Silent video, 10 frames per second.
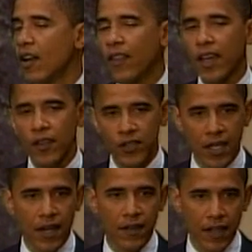and on the other
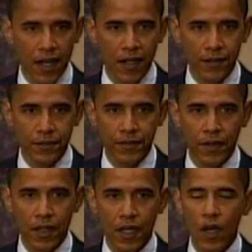side of the aisle.
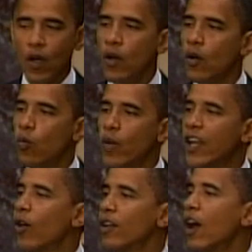
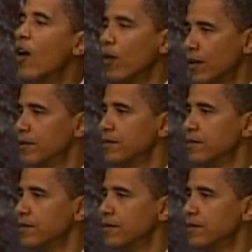We don't know